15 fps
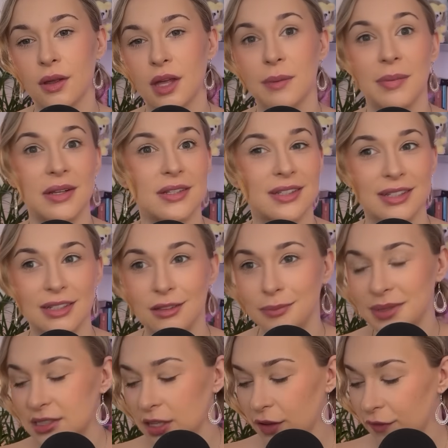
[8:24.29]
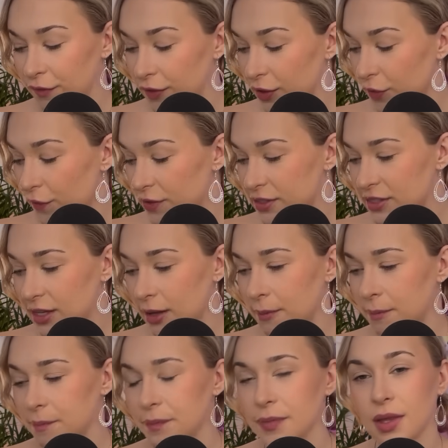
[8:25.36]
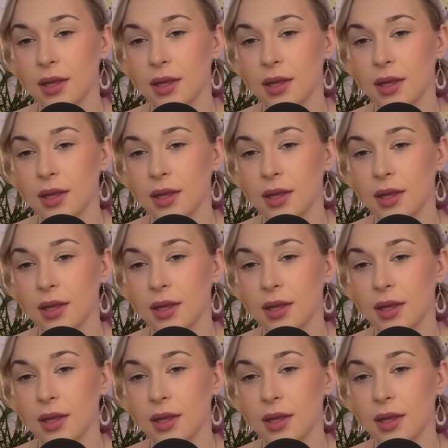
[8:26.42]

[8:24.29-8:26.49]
It may still be tough for you for some